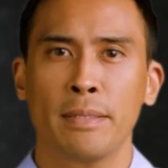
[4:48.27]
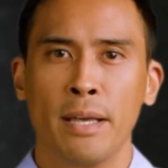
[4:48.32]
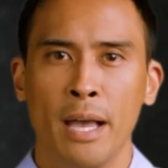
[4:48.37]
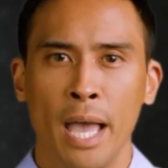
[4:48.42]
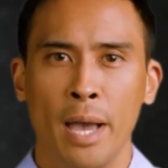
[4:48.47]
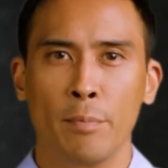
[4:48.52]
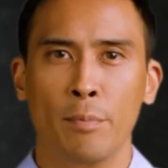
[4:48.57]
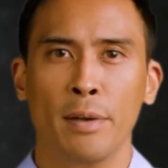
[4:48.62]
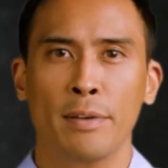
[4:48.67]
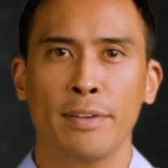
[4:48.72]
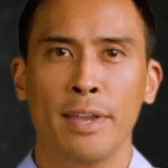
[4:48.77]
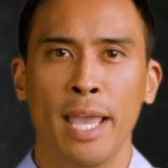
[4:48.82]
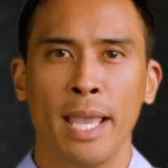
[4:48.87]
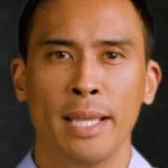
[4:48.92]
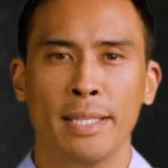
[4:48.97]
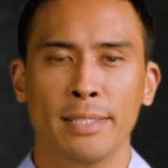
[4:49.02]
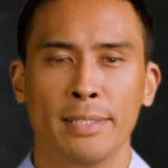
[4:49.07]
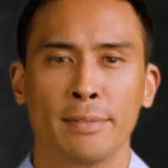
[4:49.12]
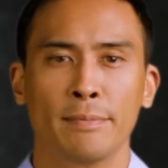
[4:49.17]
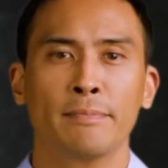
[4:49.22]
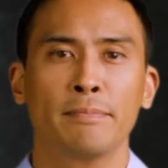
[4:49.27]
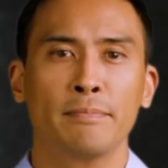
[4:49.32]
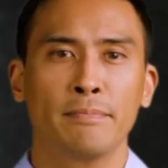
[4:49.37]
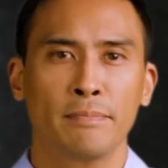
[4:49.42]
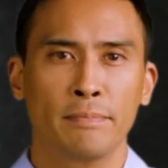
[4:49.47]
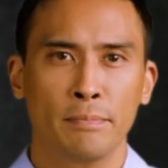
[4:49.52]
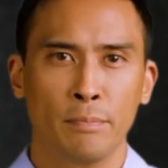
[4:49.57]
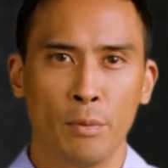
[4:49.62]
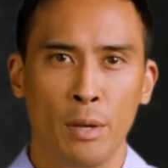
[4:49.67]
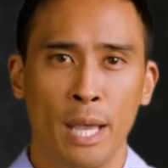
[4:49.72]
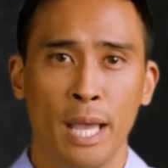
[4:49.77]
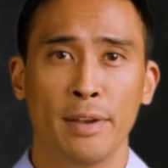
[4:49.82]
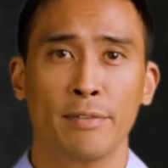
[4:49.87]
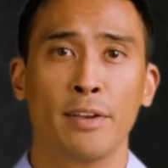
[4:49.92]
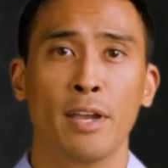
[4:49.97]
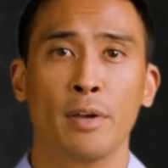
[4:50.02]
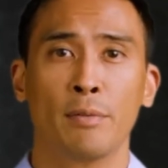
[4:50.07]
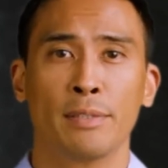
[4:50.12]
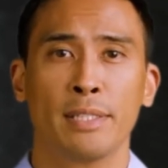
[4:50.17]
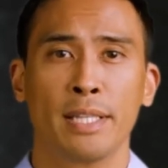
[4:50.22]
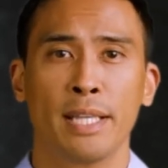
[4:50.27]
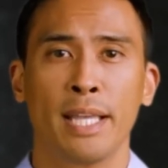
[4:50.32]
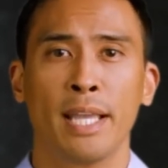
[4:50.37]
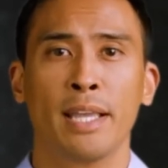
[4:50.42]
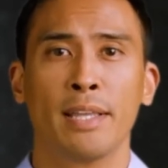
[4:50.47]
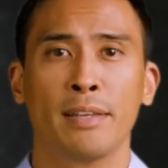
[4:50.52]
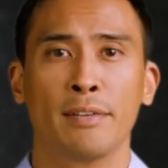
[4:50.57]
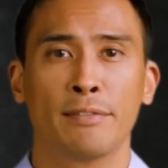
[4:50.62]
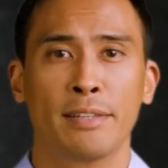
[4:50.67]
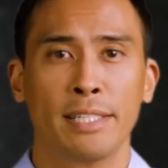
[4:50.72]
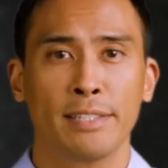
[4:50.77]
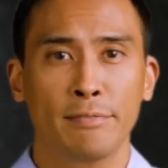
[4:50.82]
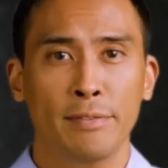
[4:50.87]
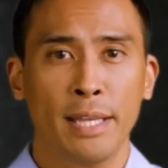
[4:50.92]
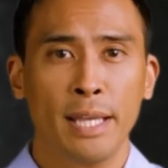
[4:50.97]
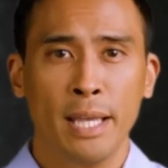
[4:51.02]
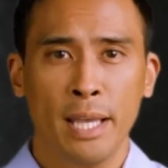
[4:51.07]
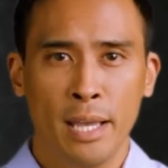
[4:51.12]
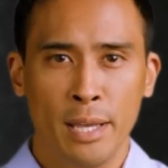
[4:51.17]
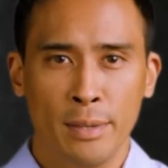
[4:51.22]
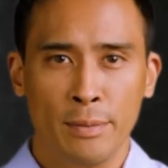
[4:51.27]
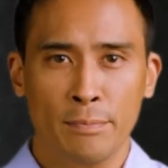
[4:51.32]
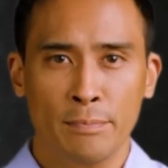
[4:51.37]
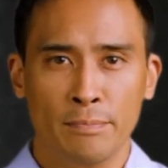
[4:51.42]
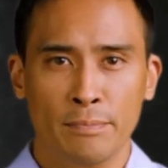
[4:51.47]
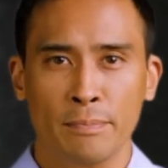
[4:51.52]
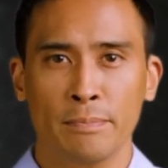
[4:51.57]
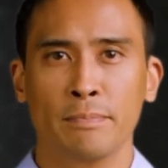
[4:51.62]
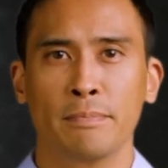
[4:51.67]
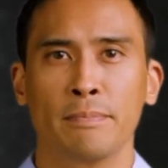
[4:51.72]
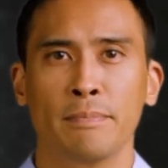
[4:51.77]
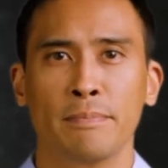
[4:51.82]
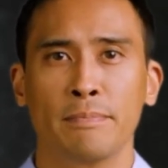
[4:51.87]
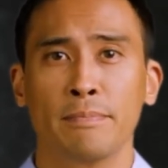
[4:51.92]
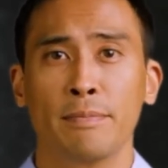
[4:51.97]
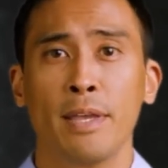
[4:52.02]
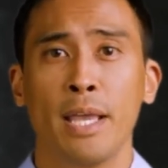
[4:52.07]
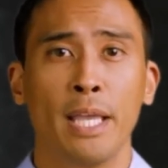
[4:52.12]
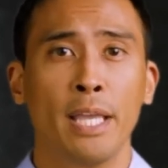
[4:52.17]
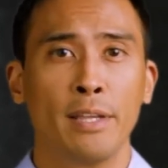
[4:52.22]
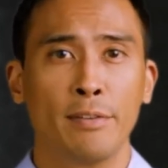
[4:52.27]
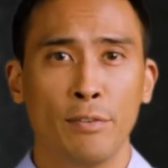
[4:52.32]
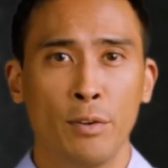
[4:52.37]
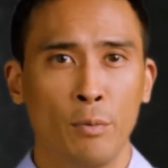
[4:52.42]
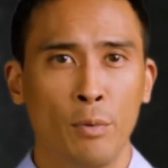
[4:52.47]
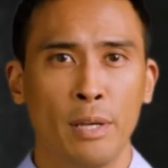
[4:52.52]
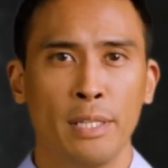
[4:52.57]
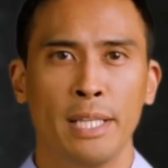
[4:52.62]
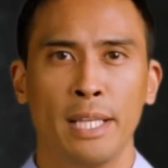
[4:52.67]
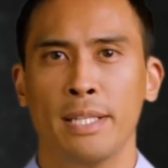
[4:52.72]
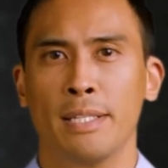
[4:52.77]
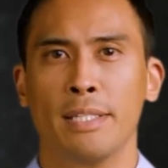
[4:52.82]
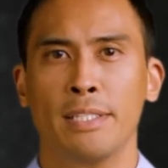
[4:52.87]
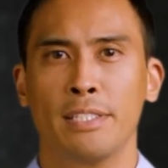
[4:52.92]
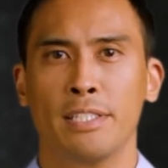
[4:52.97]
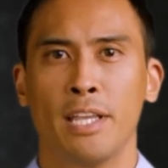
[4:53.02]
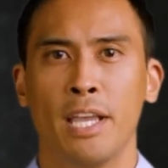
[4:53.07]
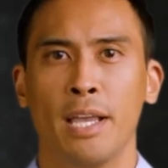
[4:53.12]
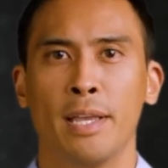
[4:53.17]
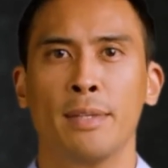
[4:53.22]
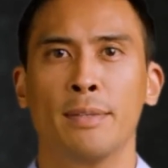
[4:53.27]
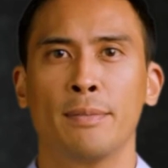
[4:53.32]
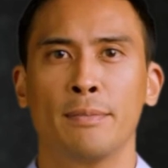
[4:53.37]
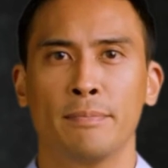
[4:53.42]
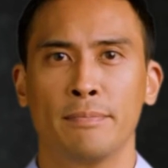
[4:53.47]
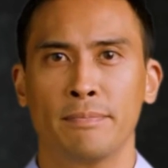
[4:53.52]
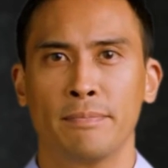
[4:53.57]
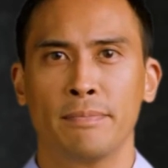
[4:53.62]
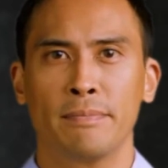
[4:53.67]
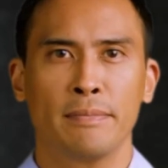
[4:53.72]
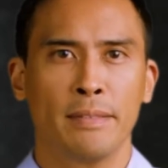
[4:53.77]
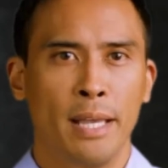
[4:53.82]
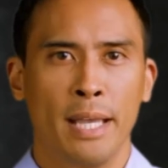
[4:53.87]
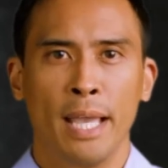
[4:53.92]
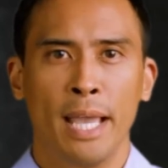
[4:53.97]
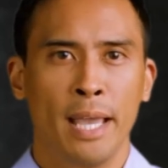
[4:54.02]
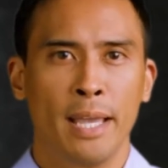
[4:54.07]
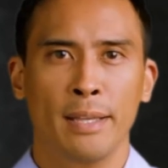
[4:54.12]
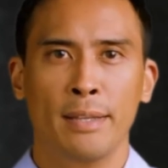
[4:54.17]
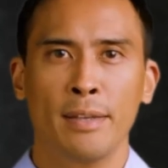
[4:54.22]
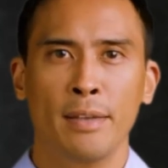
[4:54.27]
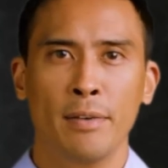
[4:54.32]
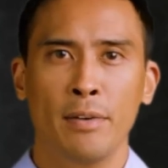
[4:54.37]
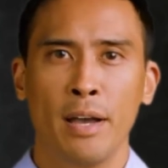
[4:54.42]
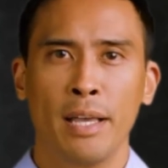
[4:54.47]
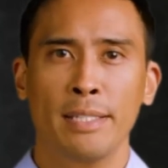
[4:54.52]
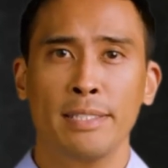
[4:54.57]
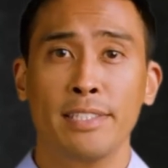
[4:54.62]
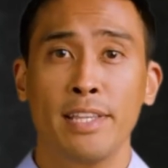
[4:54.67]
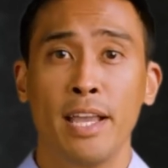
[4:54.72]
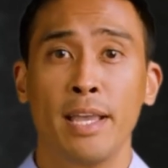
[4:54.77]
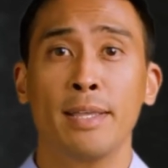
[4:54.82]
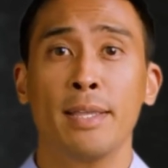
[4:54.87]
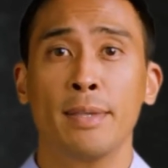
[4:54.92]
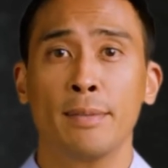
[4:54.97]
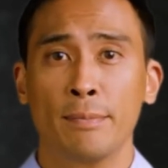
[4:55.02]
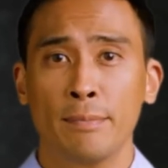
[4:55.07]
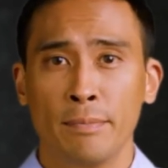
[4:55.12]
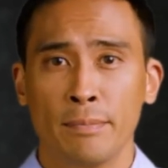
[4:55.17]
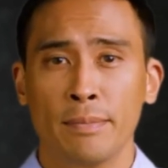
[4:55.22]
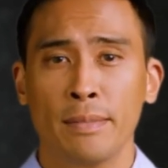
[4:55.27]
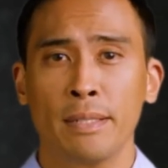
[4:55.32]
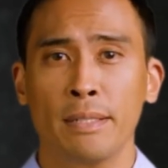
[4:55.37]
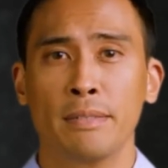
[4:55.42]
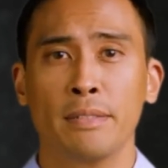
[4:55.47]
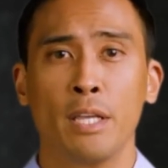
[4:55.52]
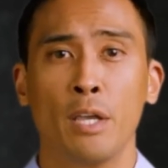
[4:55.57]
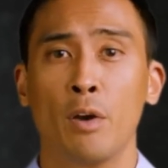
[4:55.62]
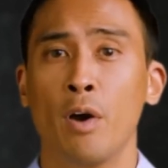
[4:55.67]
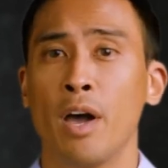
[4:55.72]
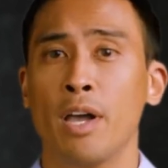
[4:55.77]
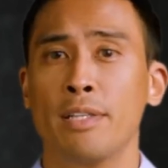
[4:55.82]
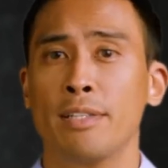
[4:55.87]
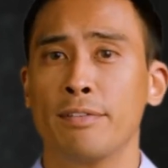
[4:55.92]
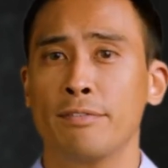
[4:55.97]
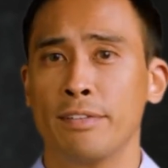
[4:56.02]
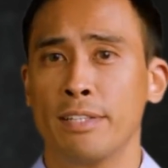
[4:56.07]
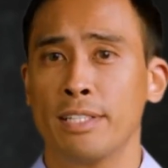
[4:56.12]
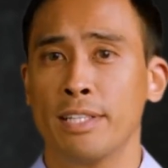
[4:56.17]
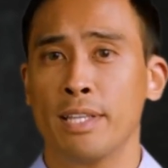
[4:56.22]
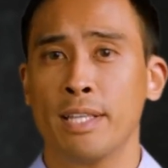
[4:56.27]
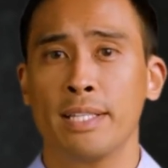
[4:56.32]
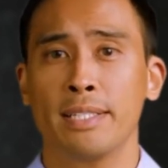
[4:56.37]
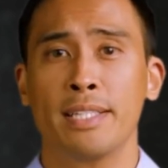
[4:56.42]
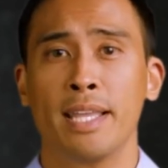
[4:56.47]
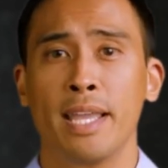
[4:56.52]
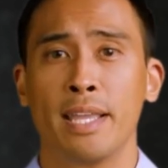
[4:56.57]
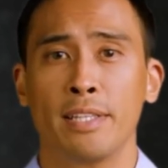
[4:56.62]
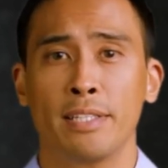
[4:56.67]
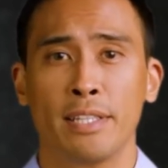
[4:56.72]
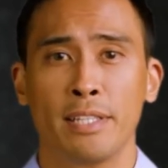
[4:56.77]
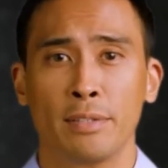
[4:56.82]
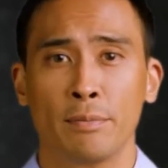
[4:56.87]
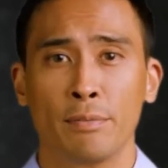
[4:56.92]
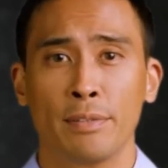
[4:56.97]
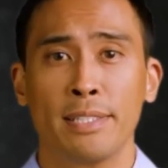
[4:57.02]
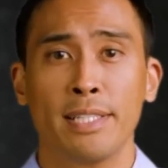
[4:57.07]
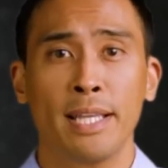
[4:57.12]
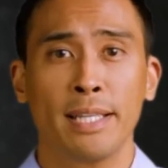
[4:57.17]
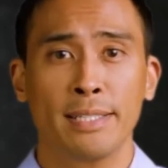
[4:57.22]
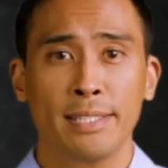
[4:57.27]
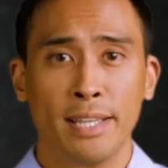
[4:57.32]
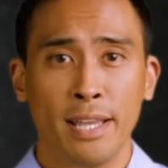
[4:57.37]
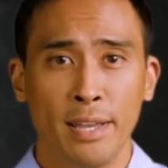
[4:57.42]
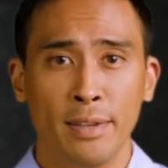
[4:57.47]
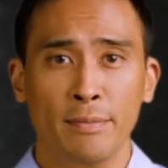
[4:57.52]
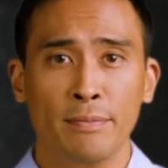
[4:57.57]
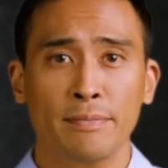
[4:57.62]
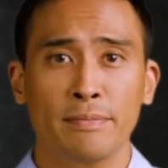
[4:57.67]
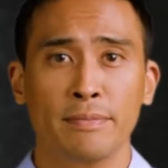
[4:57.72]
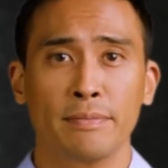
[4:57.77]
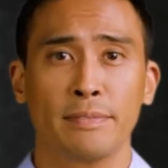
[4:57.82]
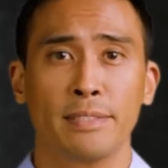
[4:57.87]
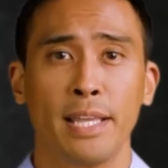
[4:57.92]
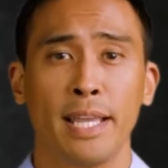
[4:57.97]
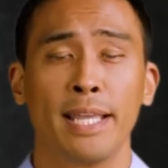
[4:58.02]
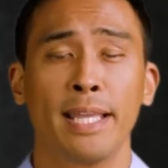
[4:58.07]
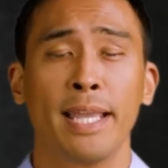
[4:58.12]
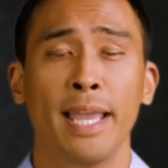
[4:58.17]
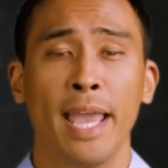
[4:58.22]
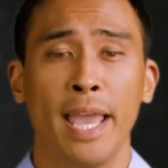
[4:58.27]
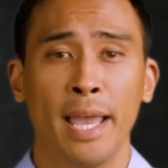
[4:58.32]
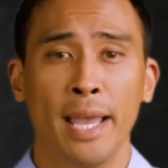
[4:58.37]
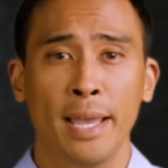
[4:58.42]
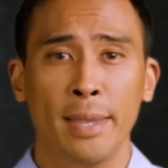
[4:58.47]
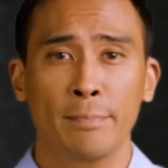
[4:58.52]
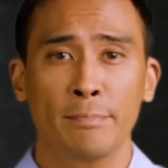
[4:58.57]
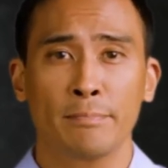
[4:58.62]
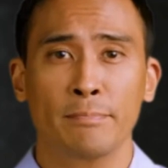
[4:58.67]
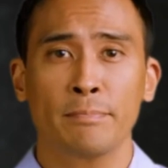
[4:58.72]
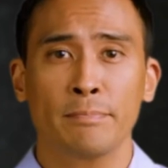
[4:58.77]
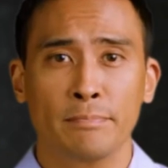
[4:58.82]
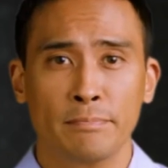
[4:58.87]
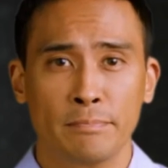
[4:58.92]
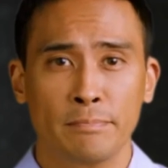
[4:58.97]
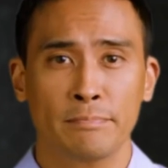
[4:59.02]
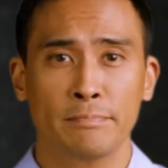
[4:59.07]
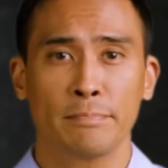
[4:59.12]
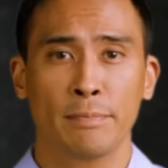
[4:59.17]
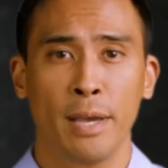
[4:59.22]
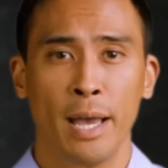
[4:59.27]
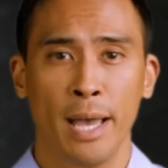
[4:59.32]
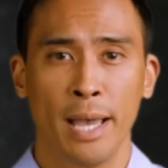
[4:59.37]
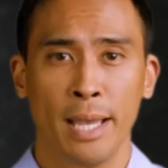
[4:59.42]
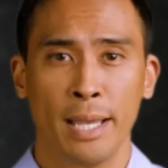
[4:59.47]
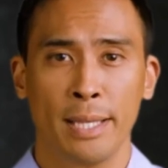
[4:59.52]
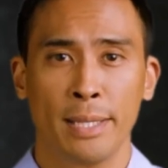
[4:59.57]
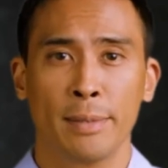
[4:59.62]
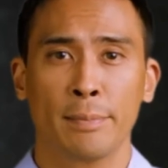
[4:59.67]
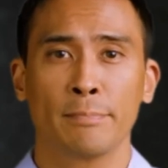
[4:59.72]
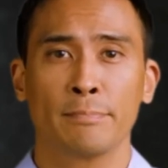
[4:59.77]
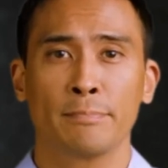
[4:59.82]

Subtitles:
And with that, we have come to the end of this video. Thank you for watching this show. Again, I'm Simon, your artificial intelligence presenter. Take care. Bye.